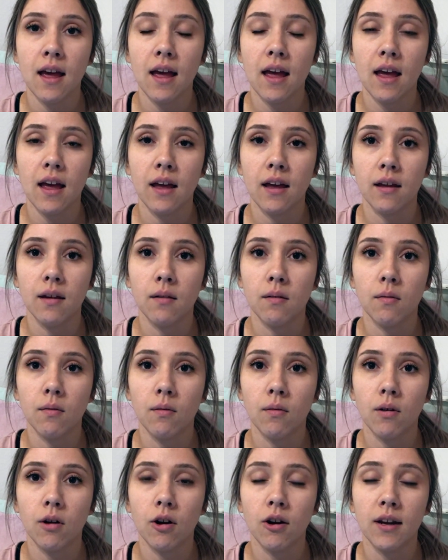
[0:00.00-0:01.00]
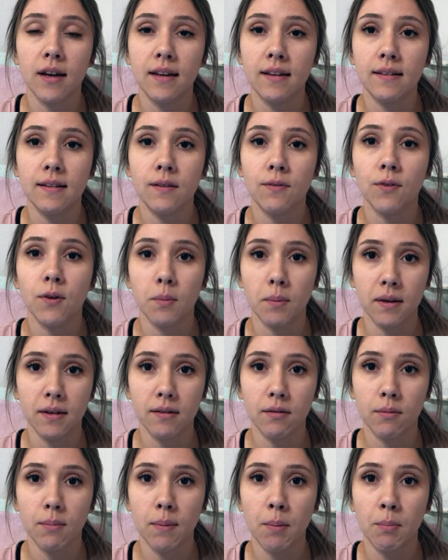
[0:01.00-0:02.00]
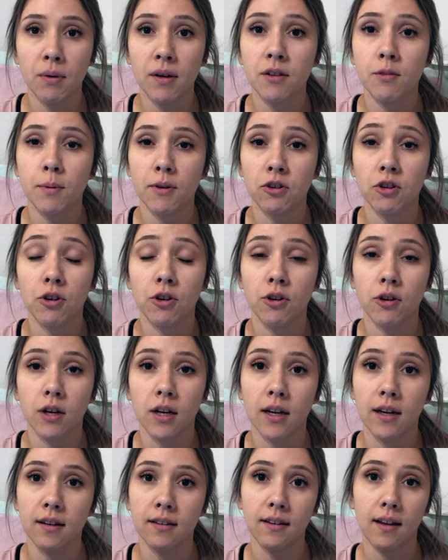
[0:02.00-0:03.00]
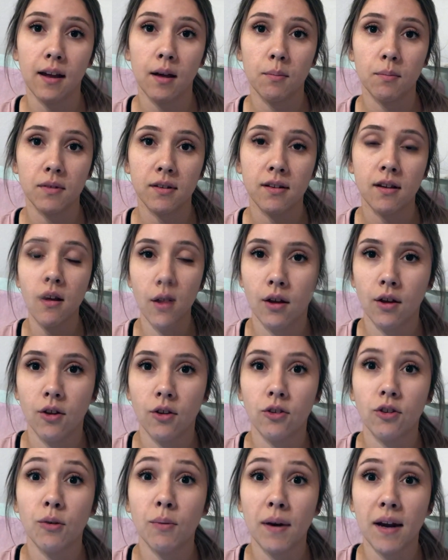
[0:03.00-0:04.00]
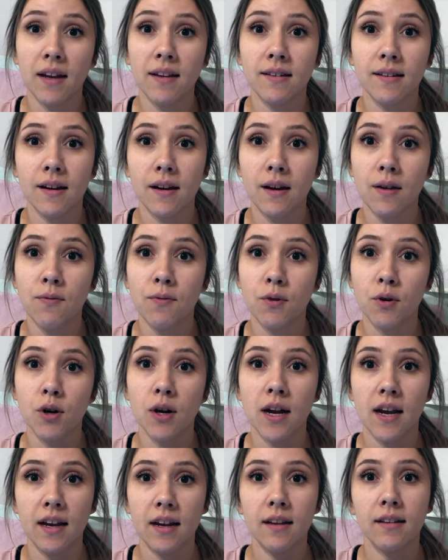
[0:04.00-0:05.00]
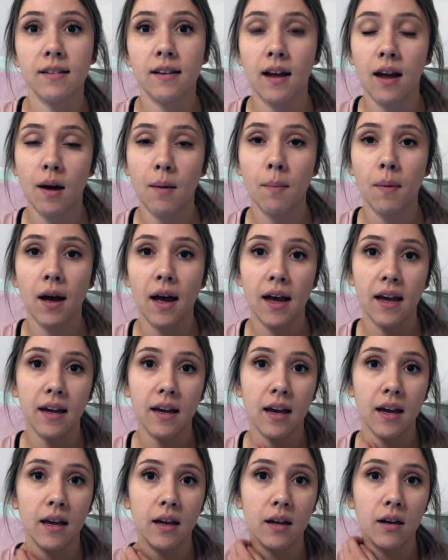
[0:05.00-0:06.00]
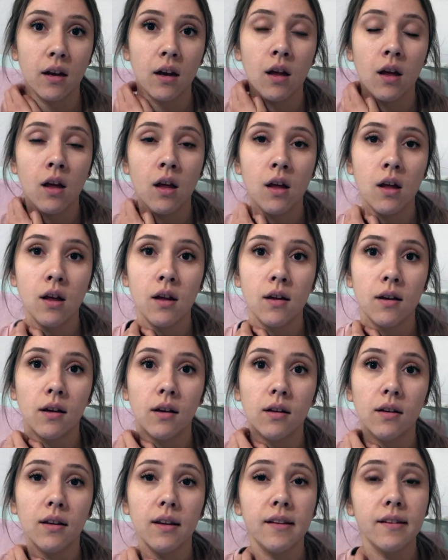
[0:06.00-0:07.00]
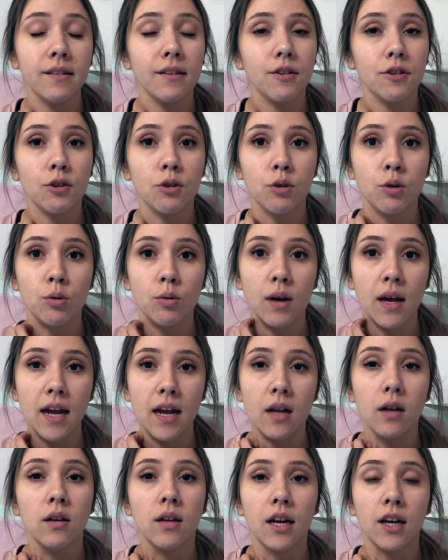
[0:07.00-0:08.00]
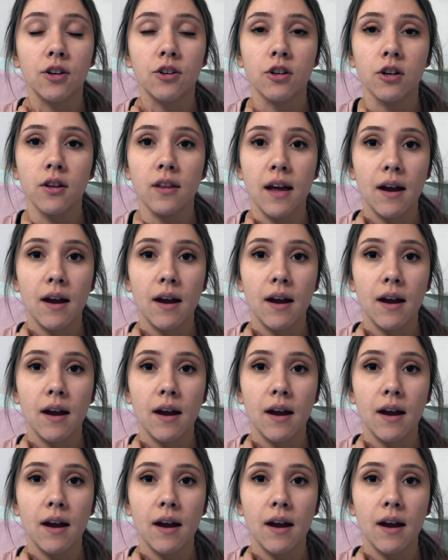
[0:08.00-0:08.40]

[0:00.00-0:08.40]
and are easy for me to remember, especially during exams. So when I study for an exam, I can listen to a lecture